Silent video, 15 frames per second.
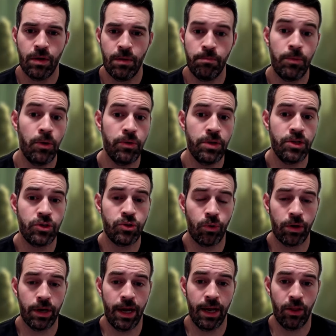Both the
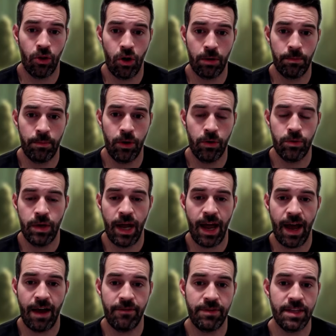short and longbow
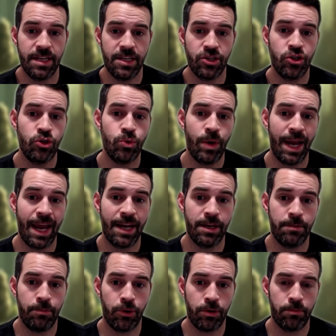have the
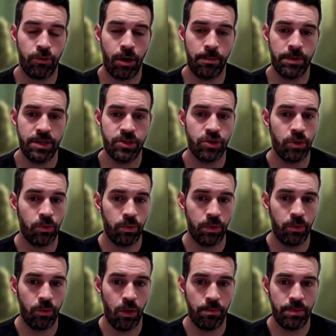two-handed burden property, so we
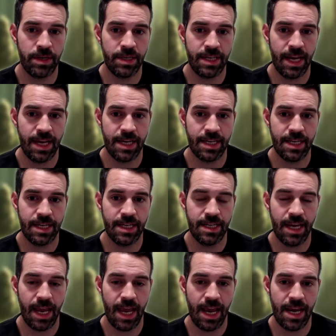won't be
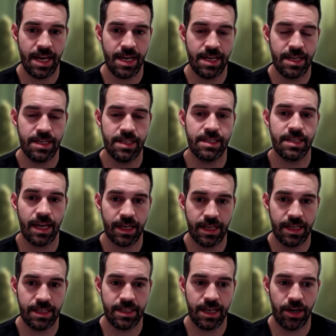taking a
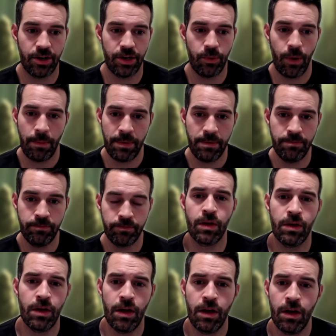secondary weapon.
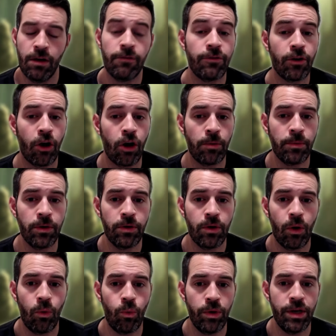For armor,
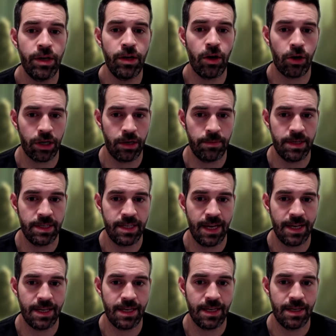we are going to be
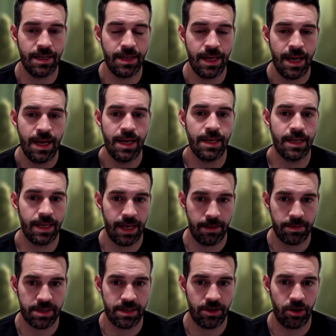taking
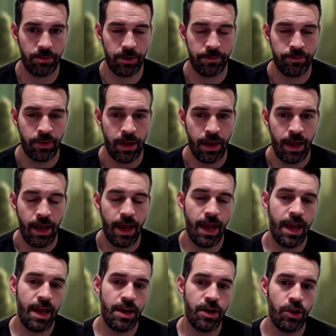Gambeson armor.
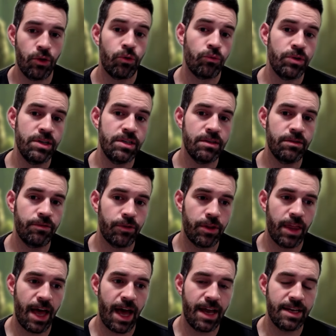And the reason for
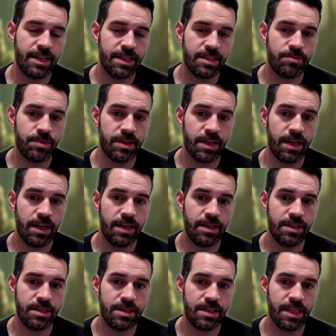that is
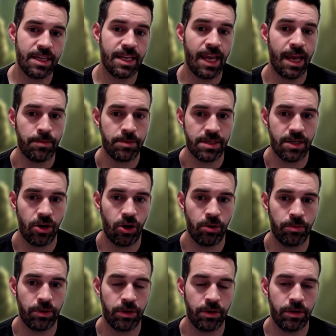because the Gambeson
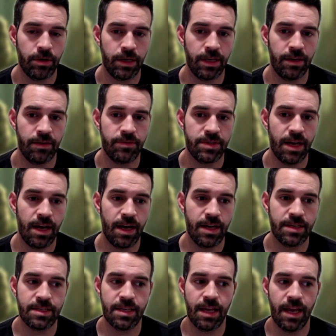armor gives
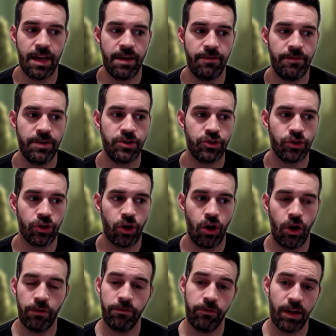us a feature
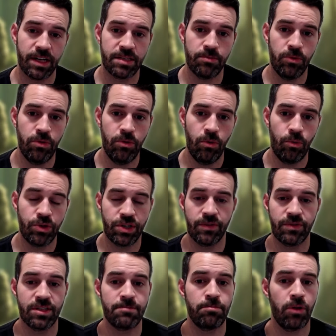called flexible, which
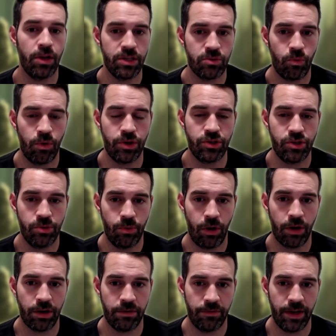gives us +1 to
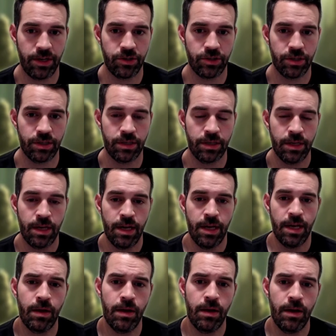our evasion.
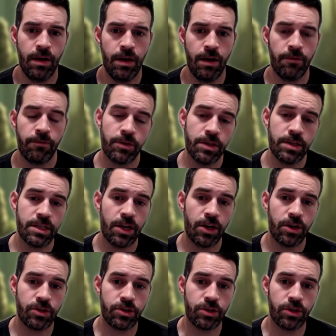For this
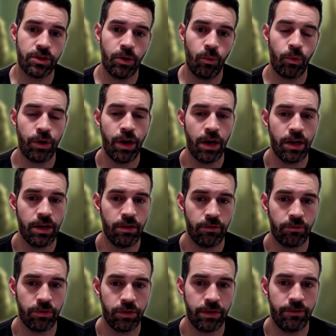character, we're not going to
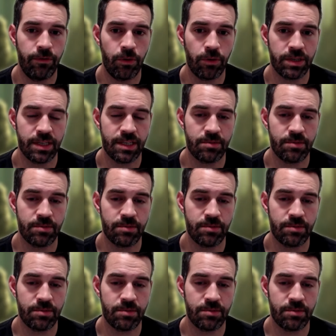really focus as